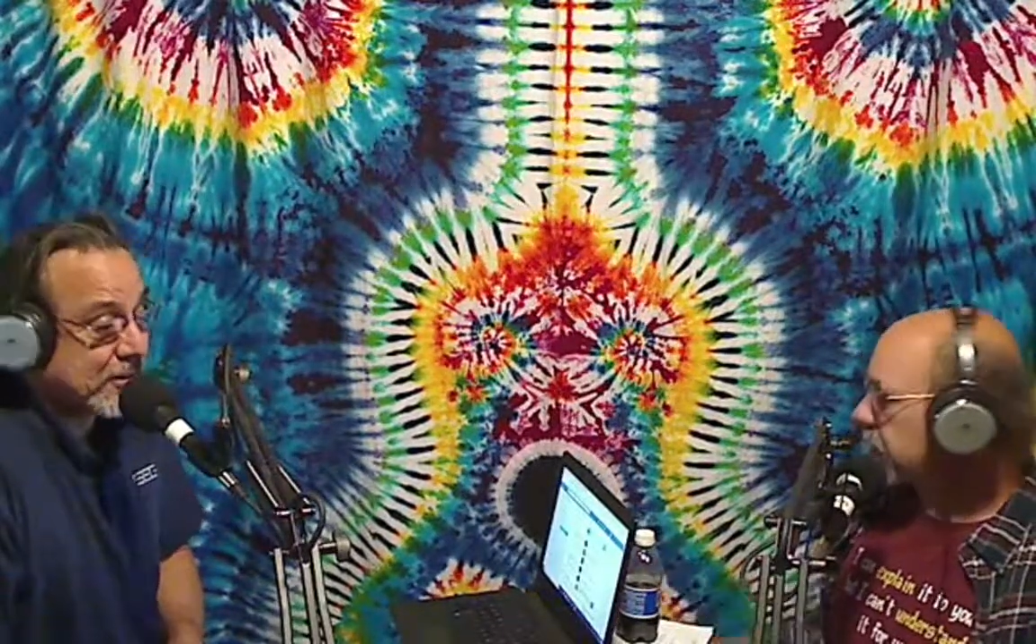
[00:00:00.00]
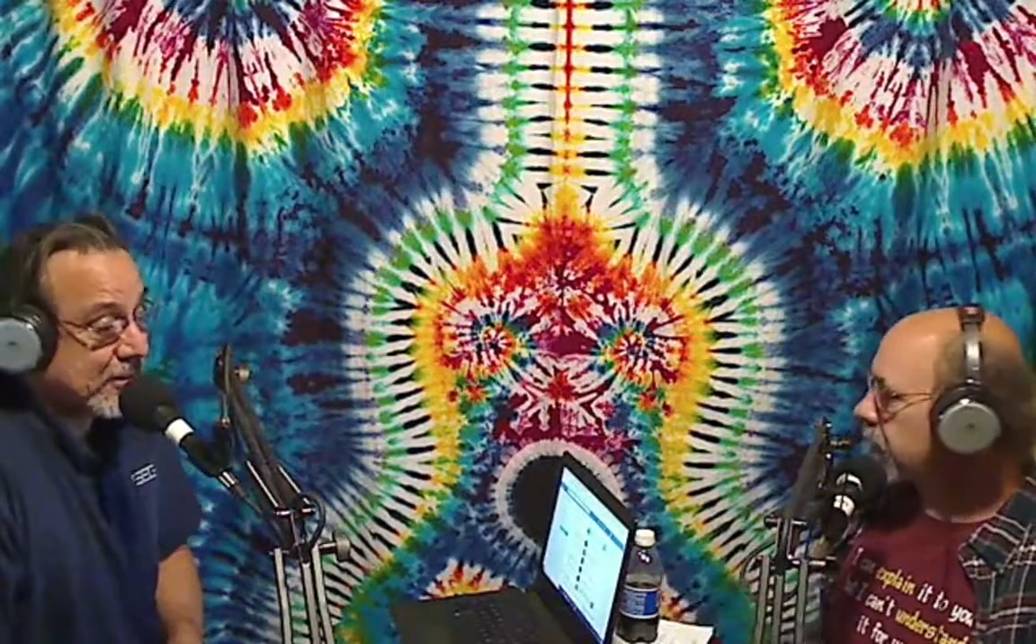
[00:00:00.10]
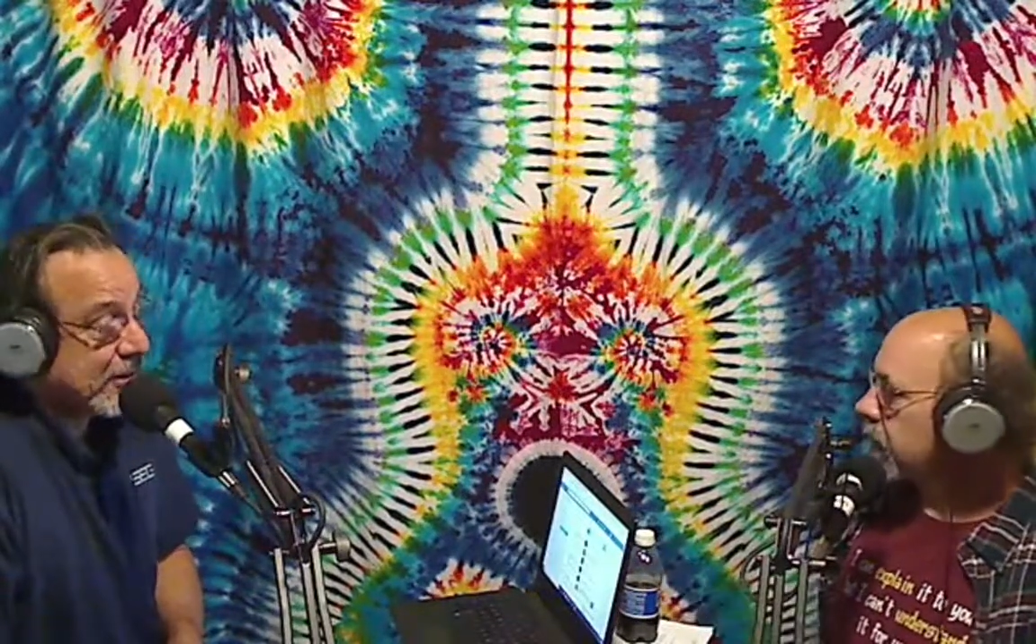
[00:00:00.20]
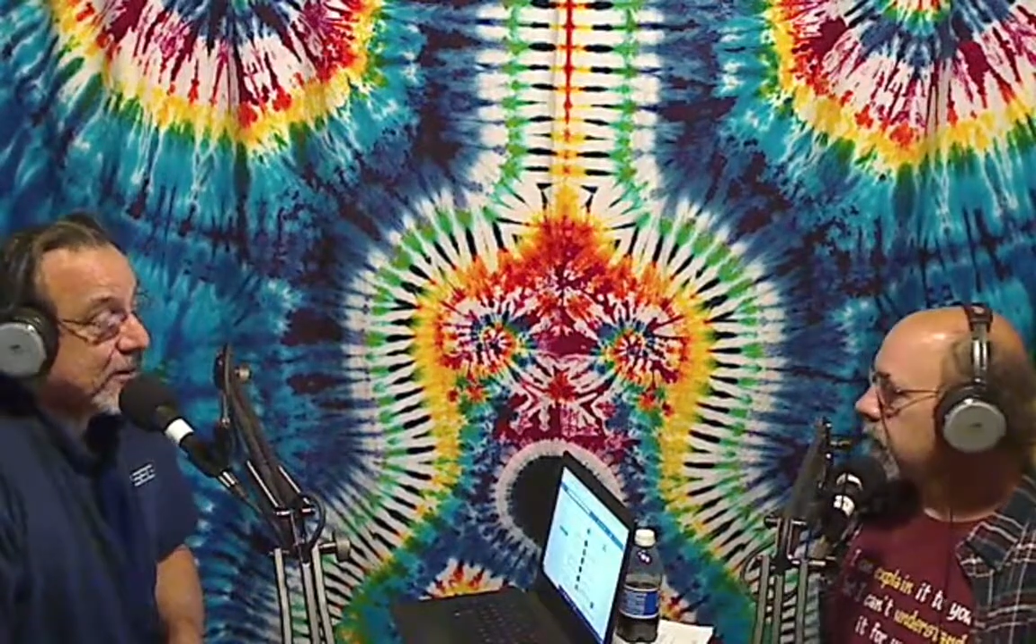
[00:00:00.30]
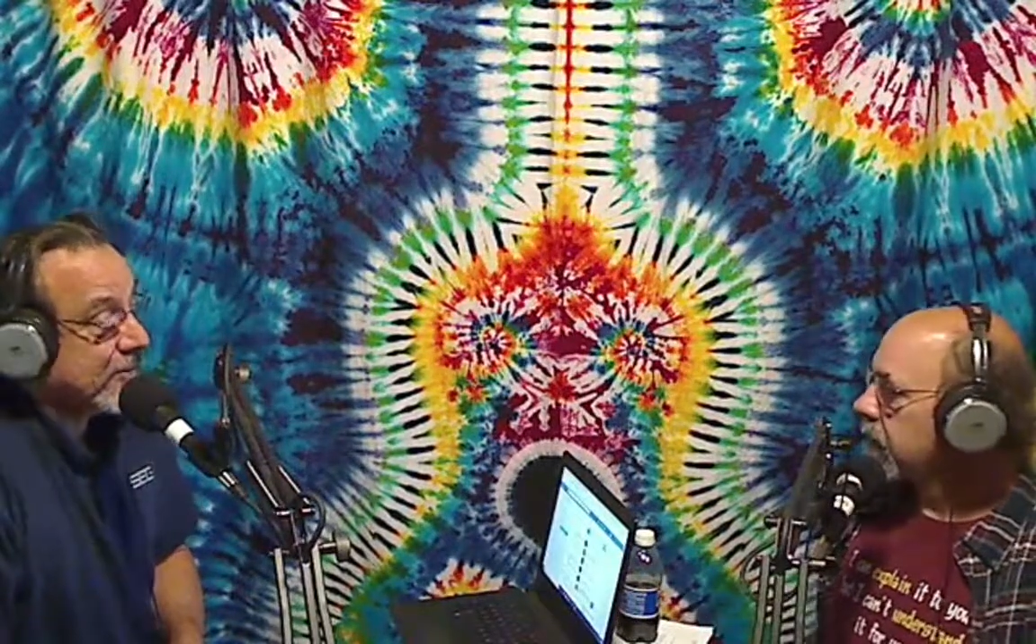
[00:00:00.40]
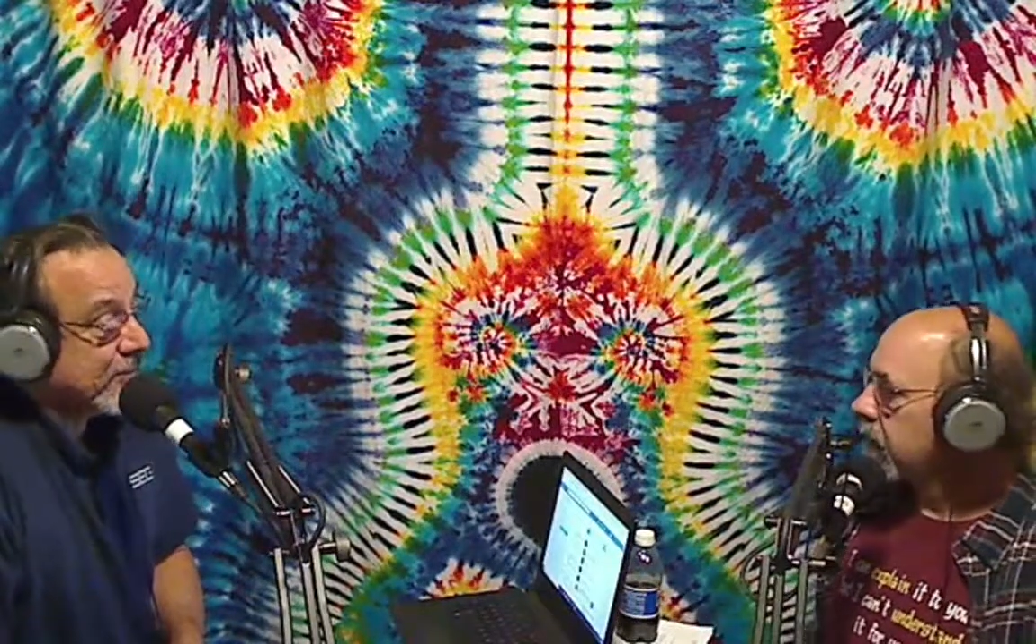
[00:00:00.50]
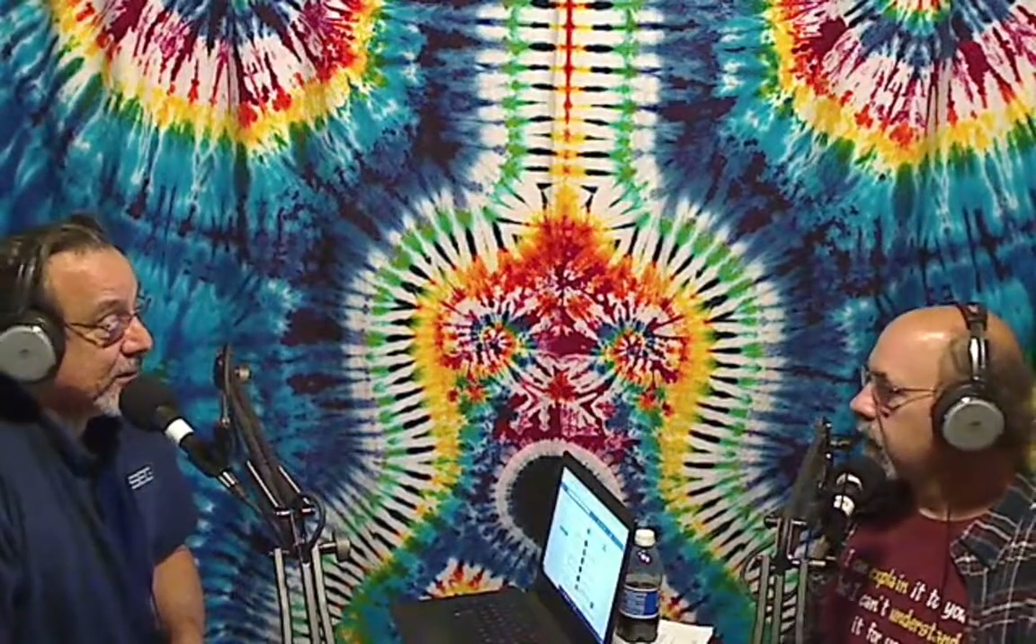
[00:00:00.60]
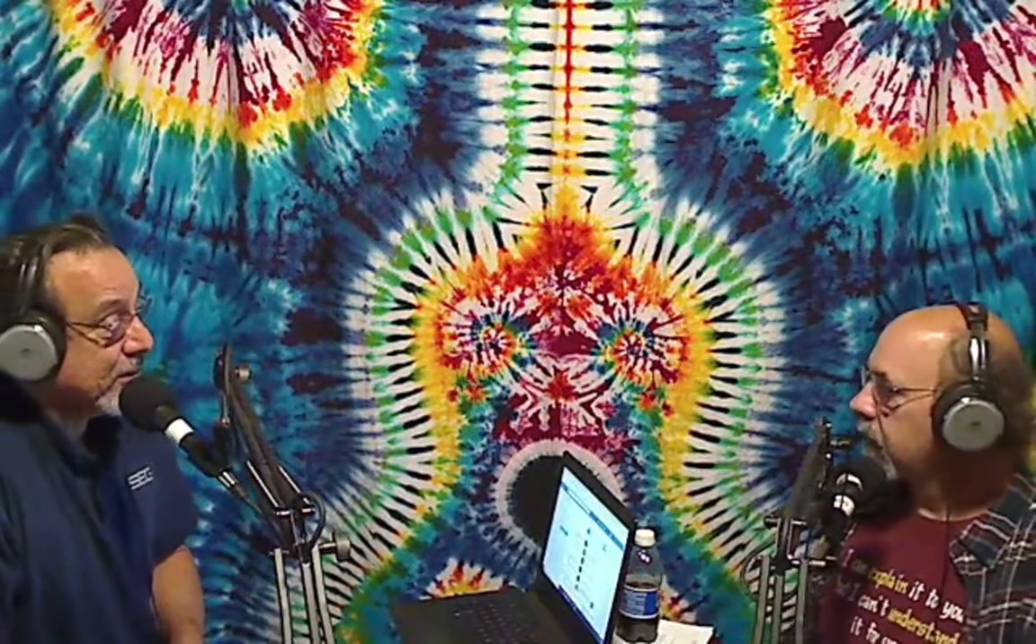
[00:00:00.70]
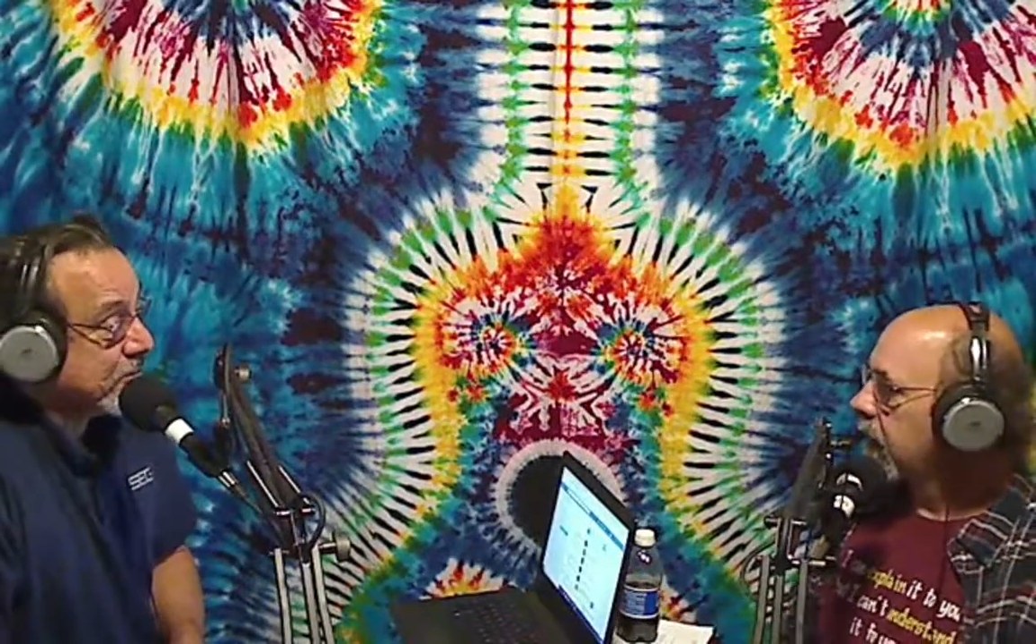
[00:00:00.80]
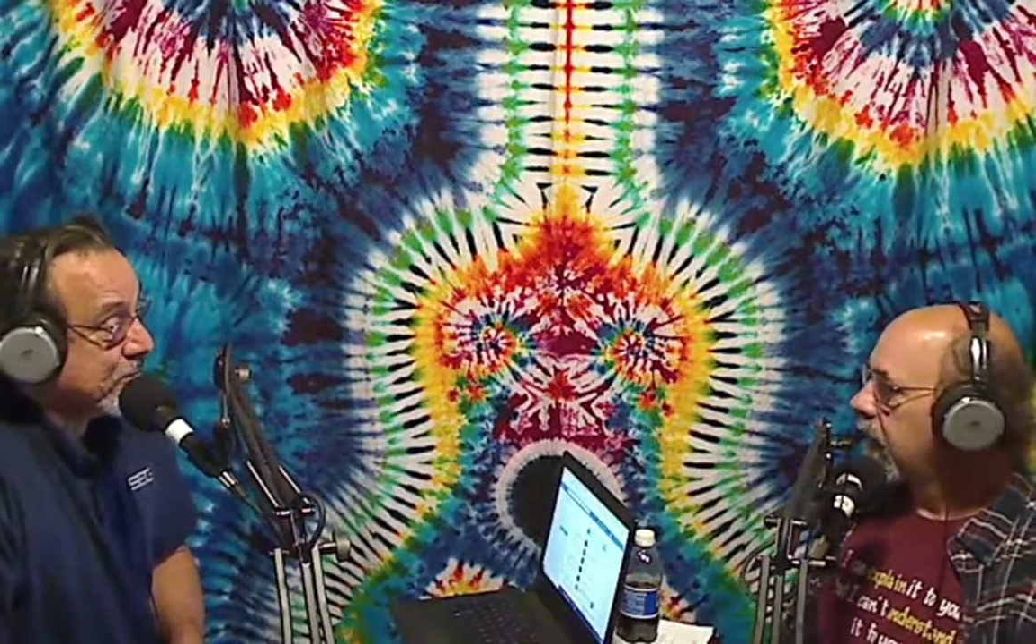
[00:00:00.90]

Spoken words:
of each